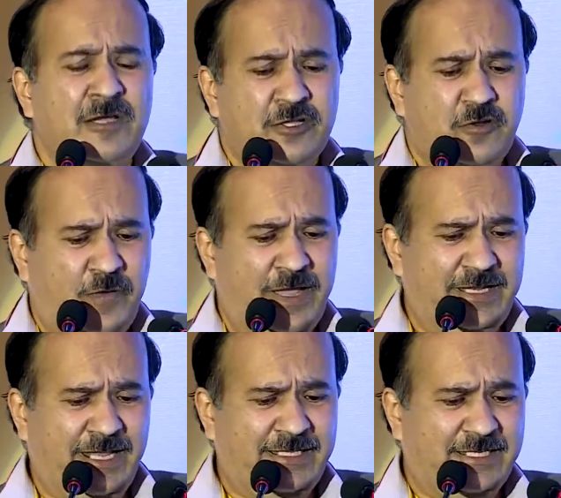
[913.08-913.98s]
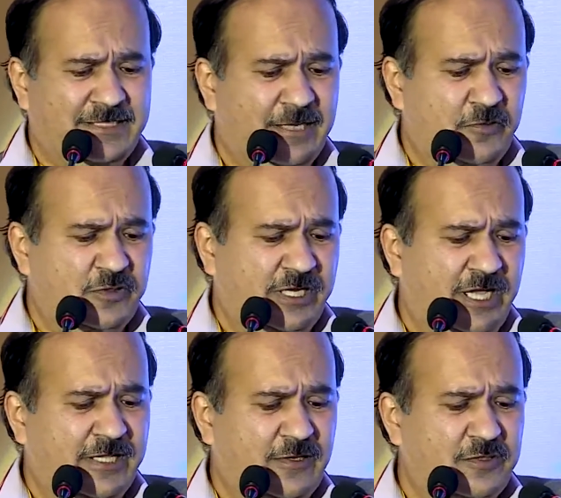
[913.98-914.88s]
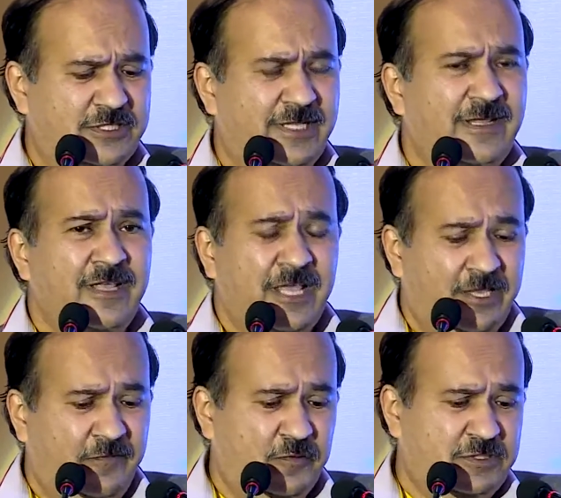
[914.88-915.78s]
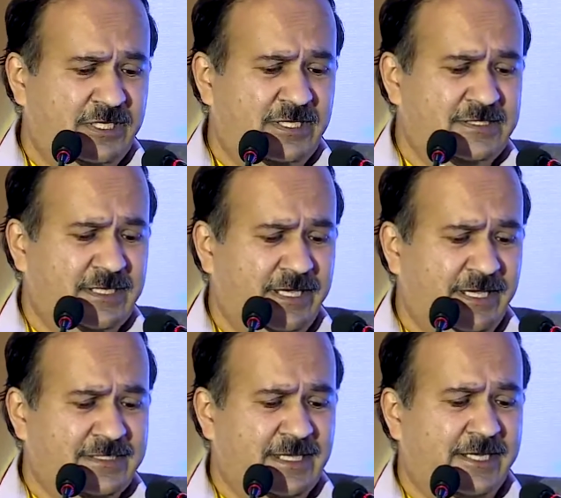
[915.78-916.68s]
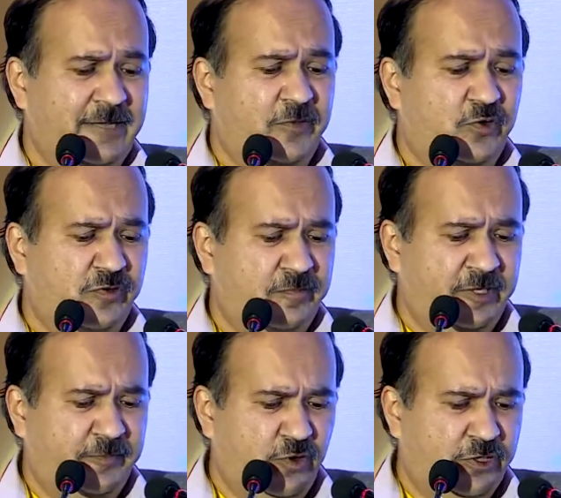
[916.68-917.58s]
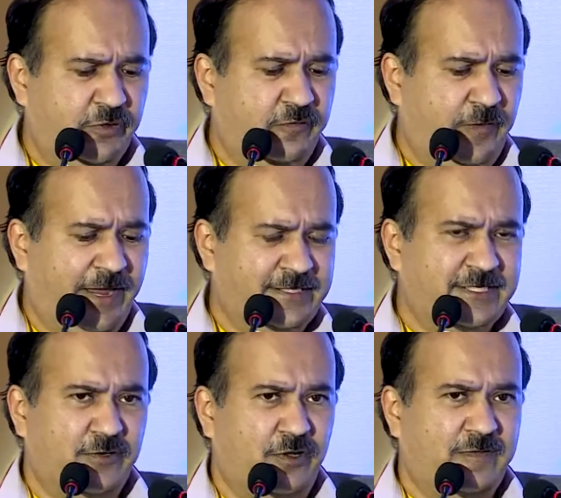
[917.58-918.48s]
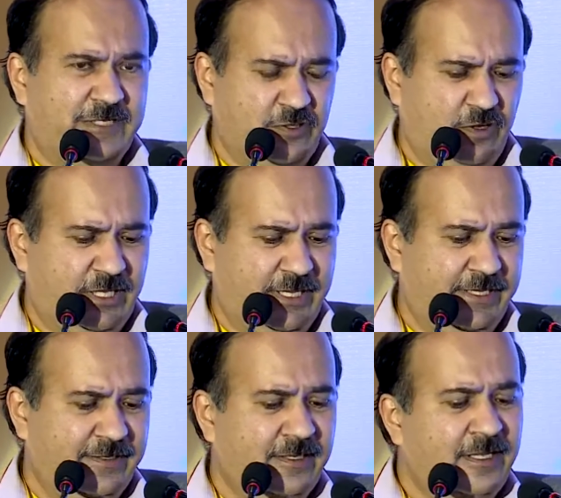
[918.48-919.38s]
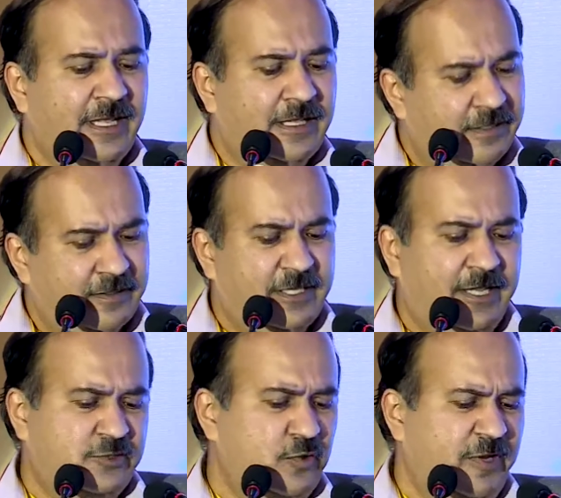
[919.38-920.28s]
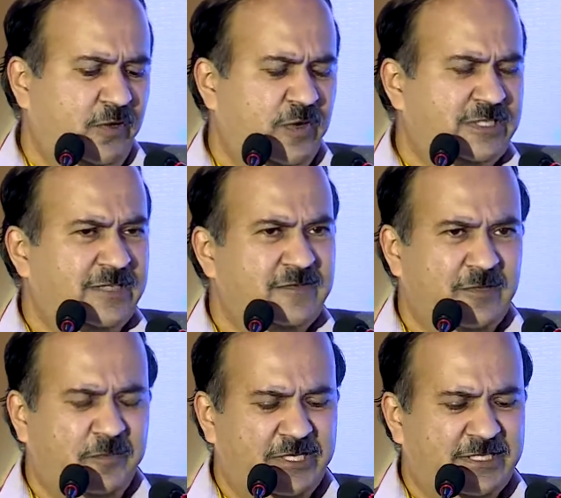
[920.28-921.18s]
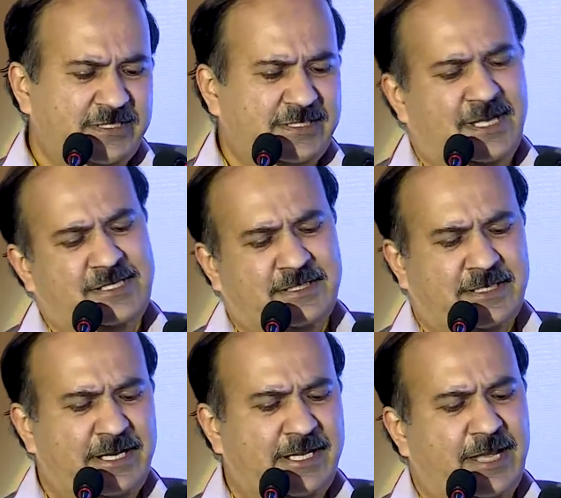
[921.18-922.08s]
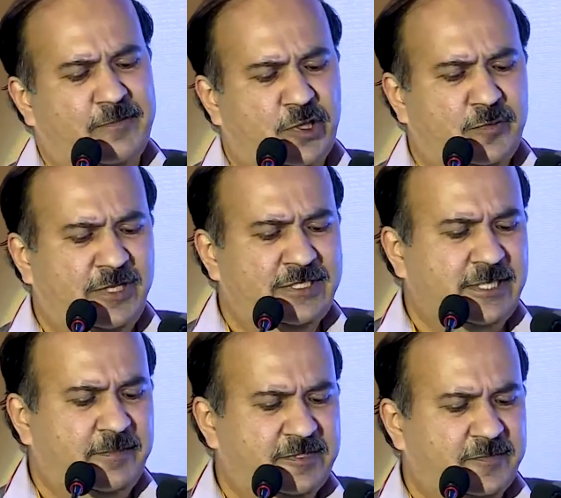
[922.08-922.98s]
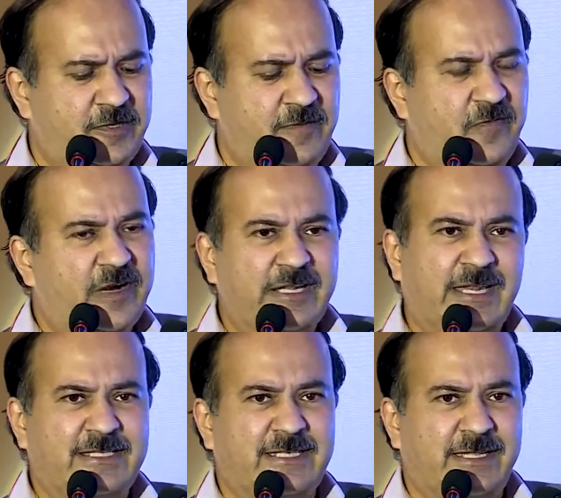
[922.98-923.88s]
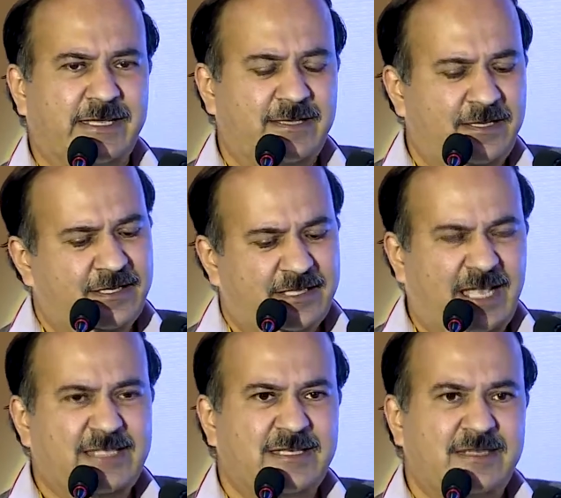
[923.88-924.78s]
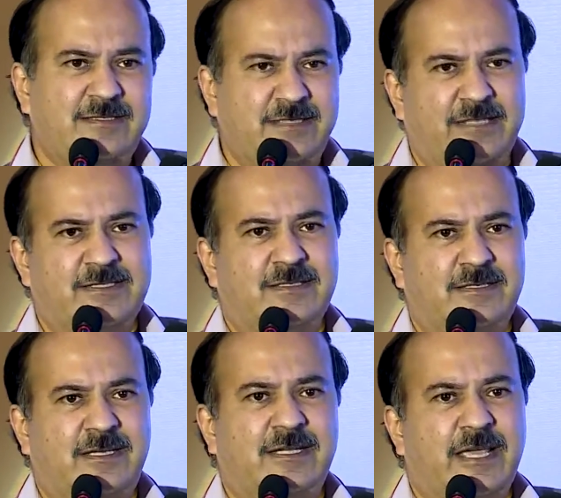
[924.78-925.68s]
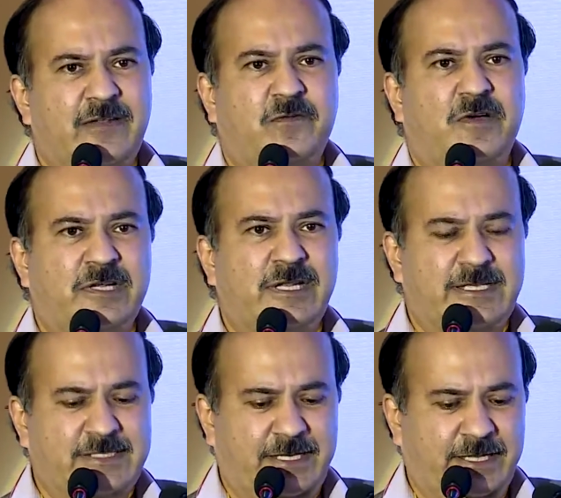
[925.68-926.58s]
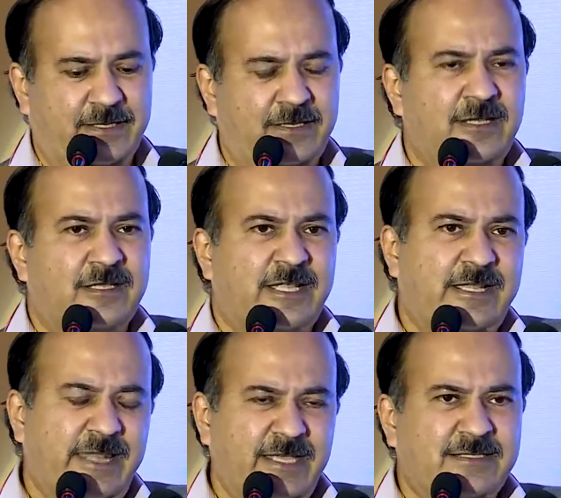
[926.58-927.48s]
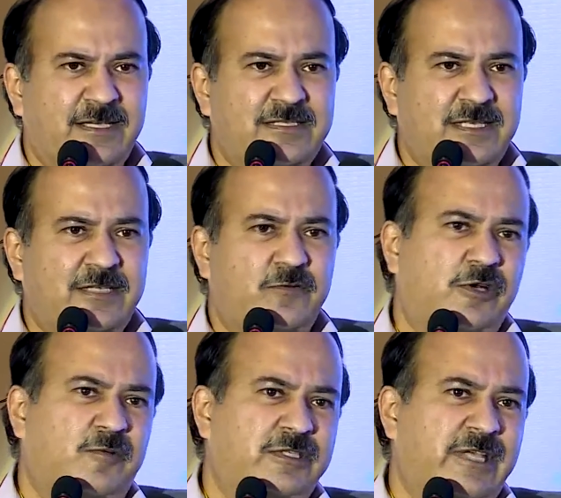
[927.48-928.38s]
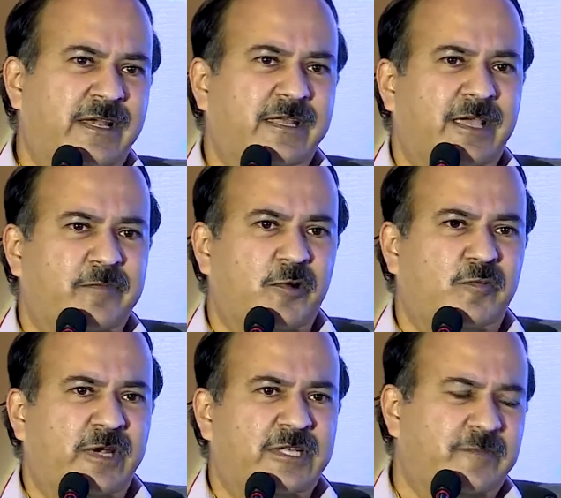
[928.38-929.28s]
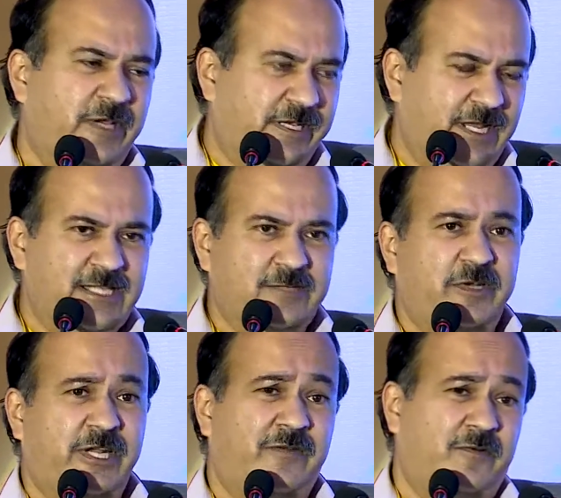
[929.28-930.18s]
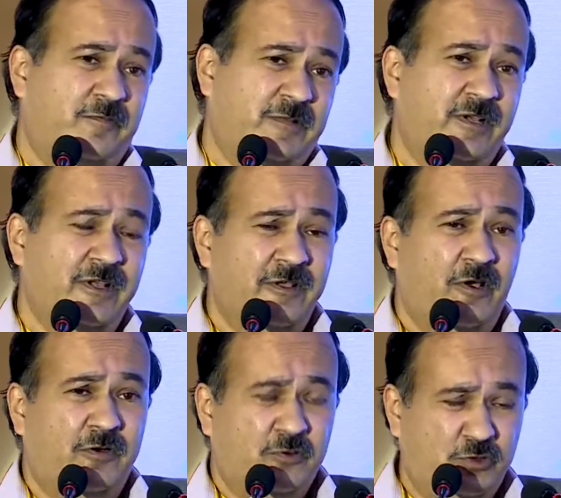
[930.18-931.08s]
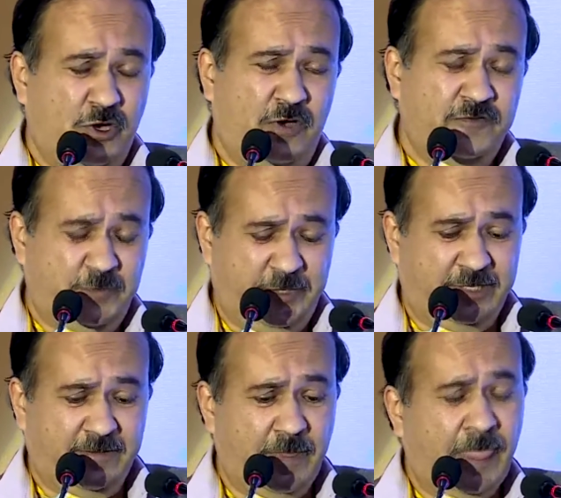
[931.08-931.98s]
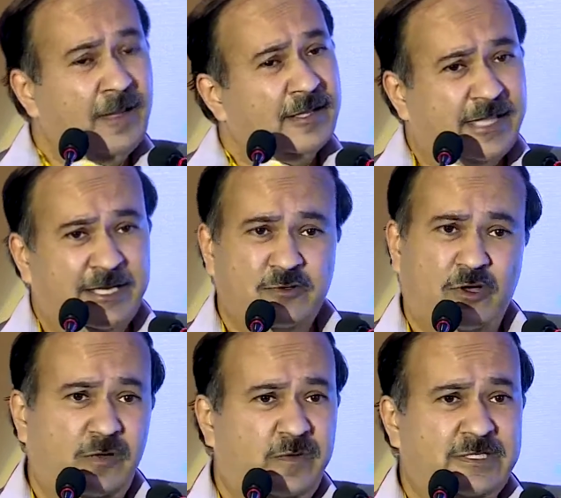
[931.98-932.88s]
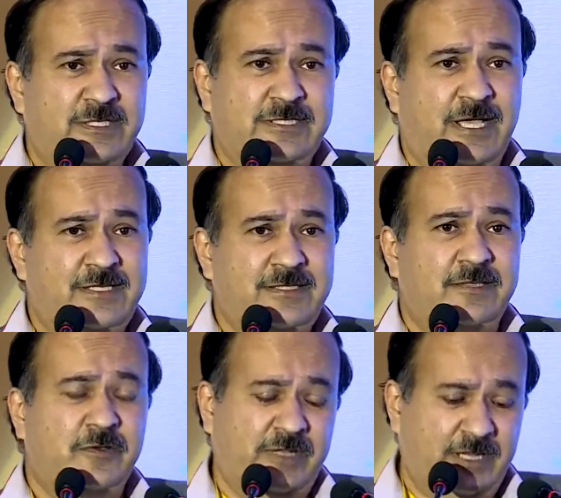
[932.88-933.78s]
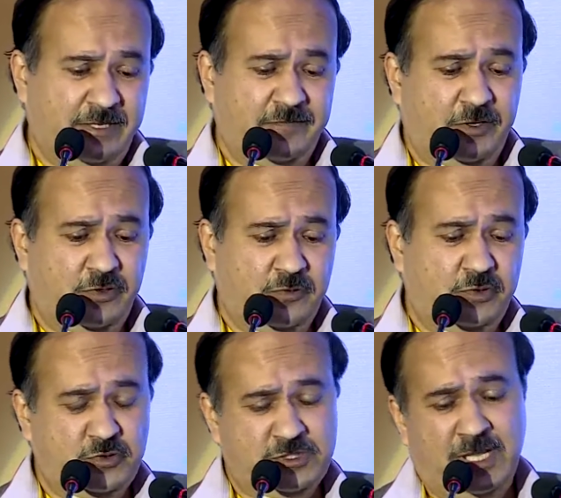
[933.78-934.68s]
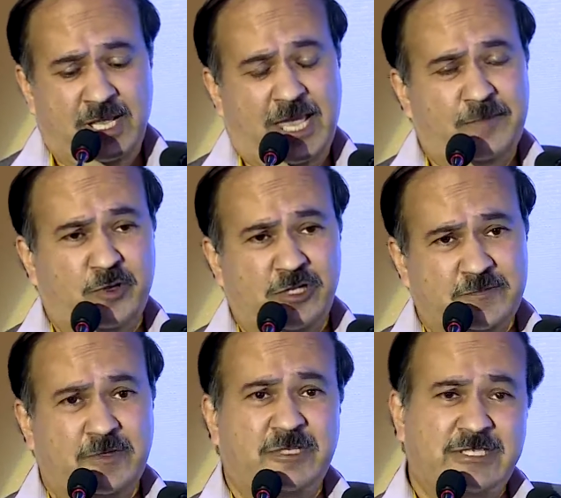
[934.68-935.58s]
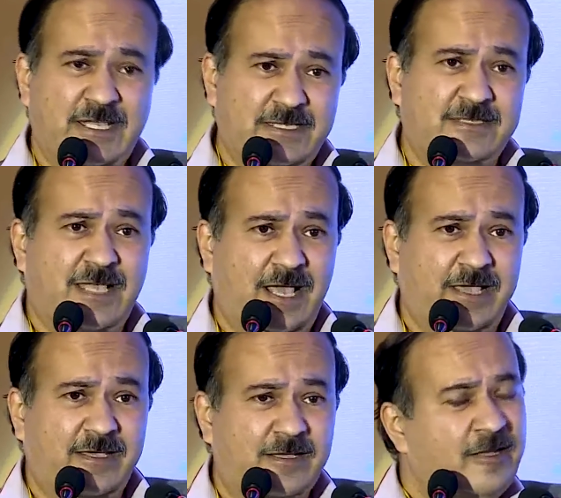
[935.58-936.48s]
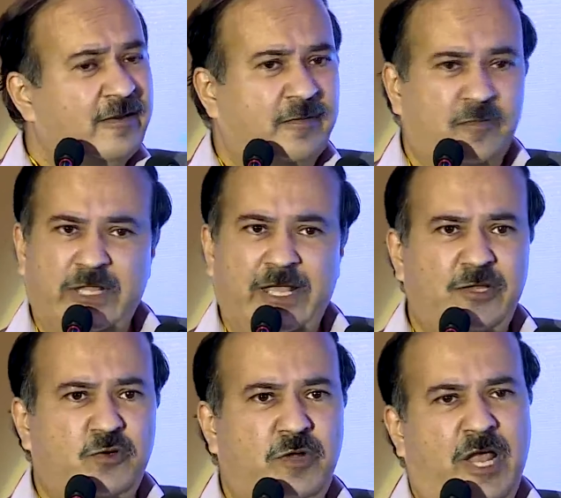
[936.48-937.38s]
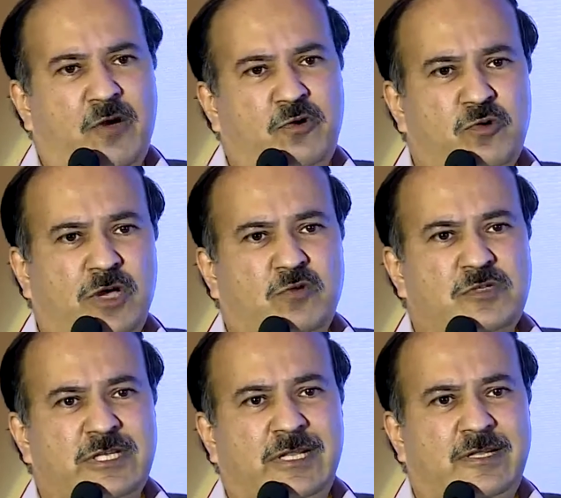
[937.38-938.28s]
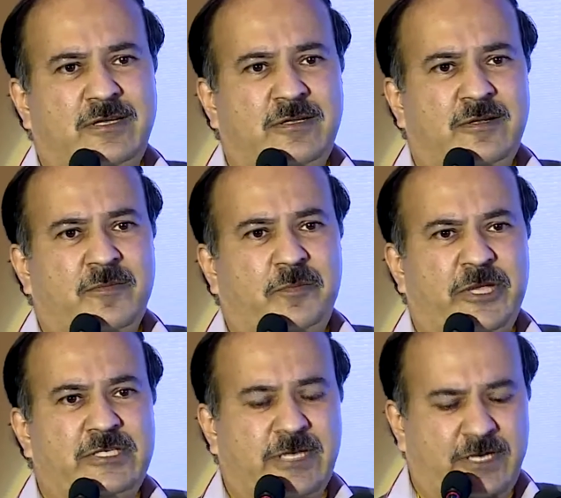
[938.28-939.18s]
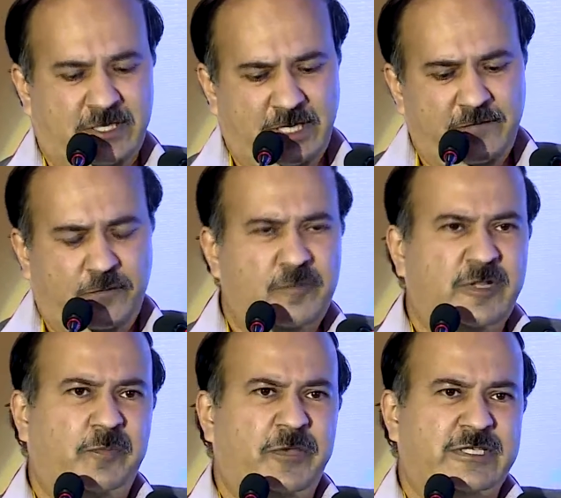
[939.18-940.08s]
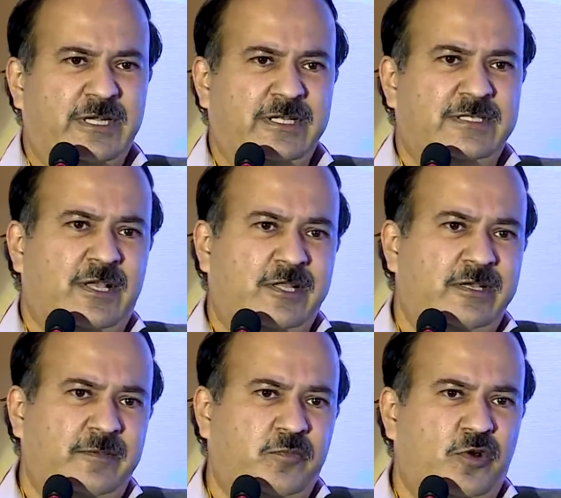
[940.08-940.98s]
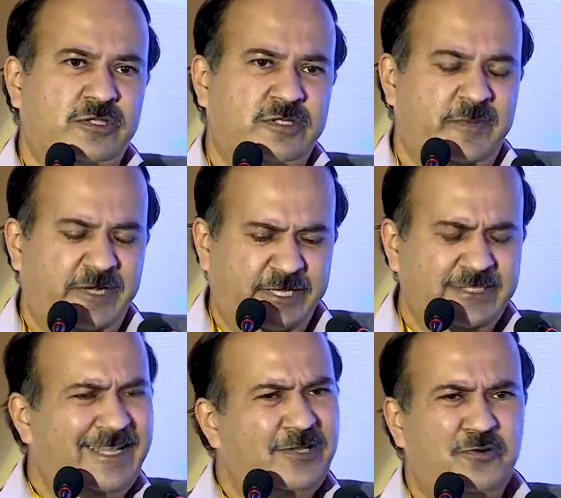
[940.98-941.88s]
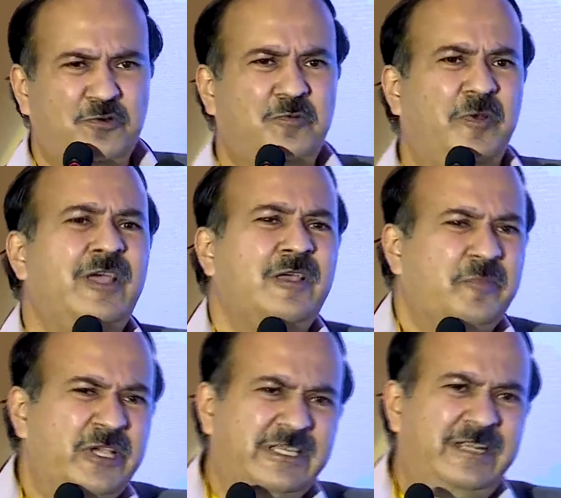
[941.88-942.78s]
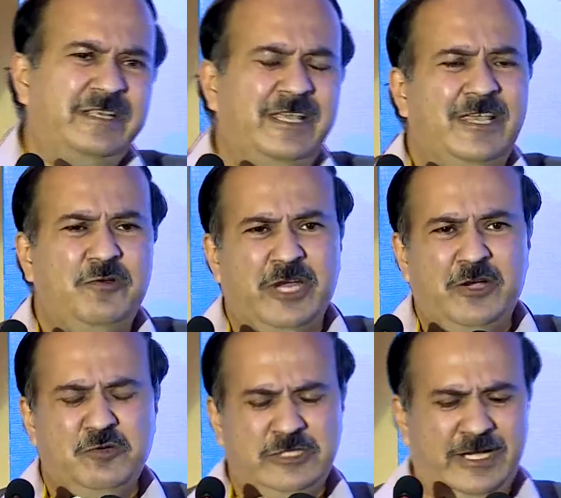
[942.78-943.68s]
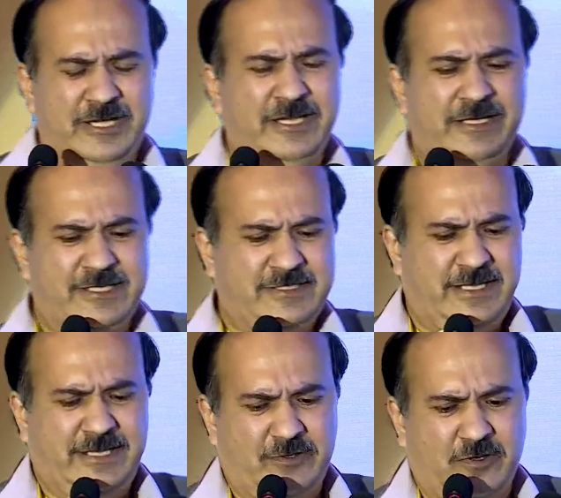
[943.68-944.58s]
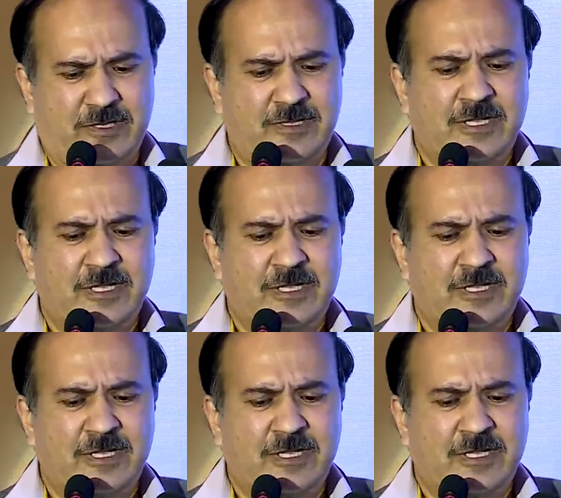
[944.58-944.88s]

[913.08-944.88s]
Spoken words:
So finally, I'll just come to the conclusion. If you see this ASRM, reproductive facts and all, which is online, there are so many questions which the patients ask, can an abnormal shaped sperm fertilize an egg? The answer is yes, it can fertilize an egg. Then the next concern is, what about genetic abnormalities being transmitted from to the offspring? There is always a chance, even when you use abnormal sperm, the chances are higher. Then you will have to counsel the patient, inform the patient, these are the possibilities, and you do PGTA, you can do genetic testing and all.